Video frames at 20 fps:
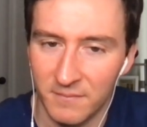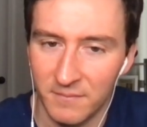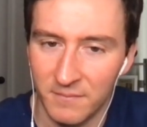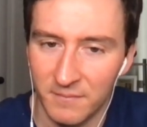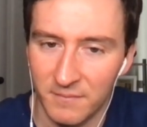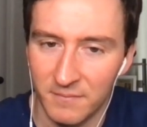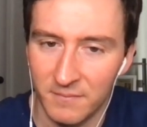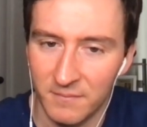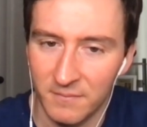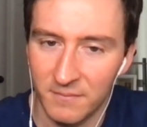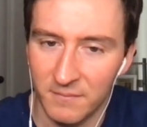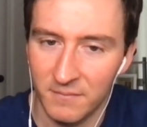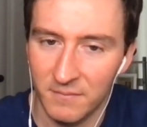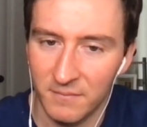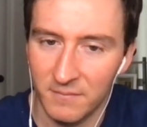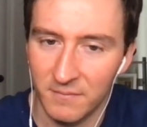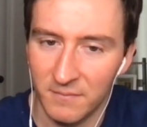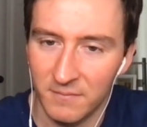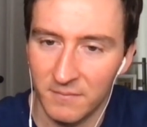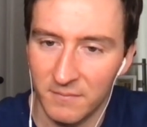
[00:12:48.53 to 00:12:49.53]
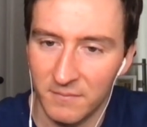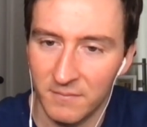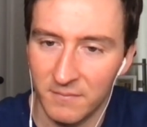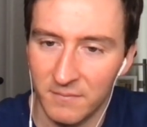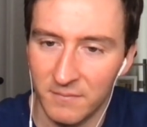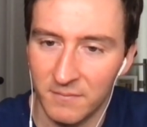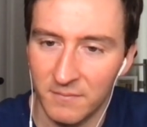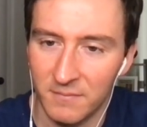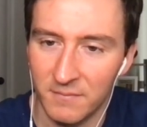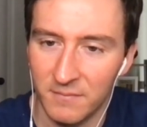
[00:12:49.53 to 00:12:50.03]

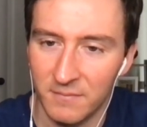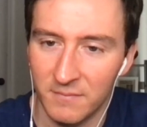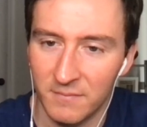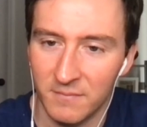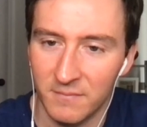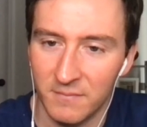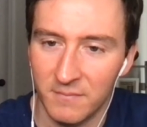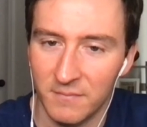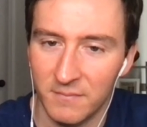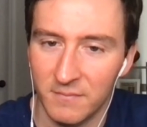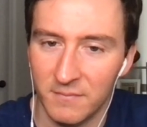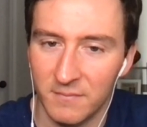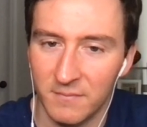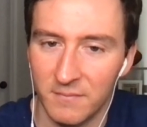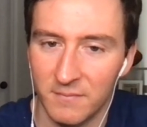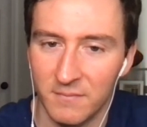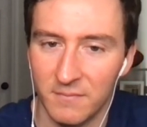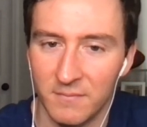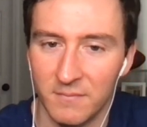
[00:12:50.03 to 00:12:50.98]
(not speaking)